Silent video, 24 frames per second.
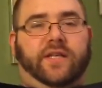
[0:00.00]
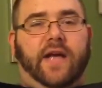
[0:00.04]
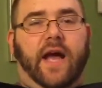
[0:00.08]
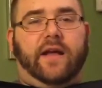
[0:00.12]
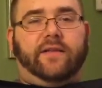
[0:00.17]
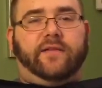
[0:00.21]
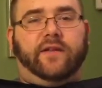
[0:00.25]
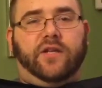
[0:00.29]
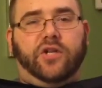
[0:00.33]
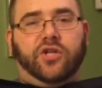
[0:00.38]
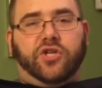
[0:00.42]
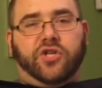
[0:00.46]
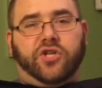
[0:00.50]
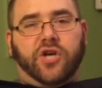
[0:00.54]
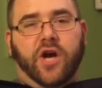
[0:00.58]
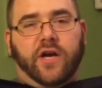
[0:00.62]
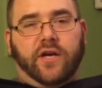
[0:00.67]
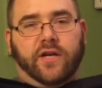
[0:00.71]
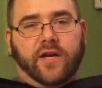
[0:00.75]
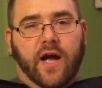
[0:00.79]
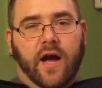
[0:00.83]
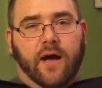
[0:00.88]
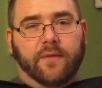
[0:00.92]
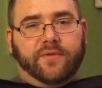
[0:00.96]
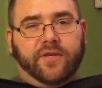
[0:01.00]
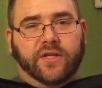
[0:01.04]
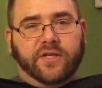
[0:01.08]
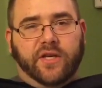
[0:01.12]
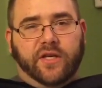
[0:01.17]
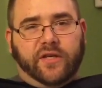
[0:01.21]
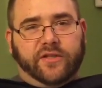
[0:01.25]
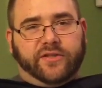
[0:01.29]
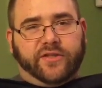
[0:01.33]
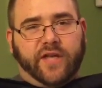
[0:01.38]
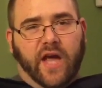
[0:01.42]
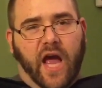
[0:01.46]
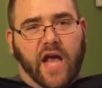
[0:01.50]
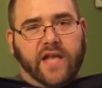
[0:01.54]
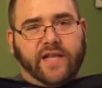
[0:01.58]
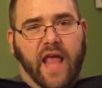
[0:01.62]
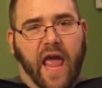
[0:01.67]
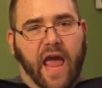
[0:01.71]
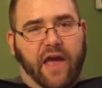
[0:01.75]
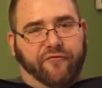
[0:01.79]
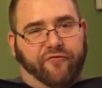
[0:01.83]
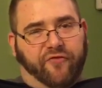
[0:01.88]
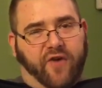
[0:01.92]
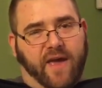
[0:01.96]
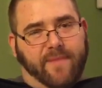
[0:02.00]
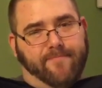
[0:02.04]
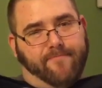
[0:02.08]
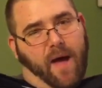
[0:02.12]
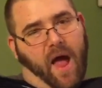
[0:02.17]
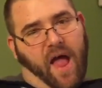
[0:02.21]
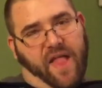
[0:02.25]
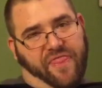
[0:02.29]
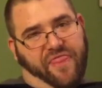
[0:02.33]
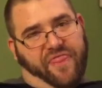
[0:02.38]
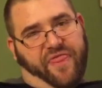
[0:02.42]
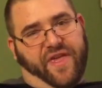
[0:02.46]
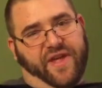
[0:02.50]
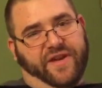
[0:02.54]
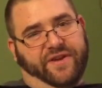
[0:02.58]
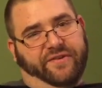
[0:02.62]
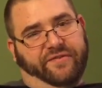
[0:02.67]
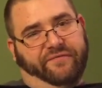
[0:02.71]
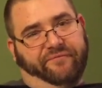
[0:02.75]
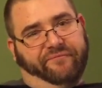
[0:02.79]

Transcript: size, and a shirt comes in your size every month.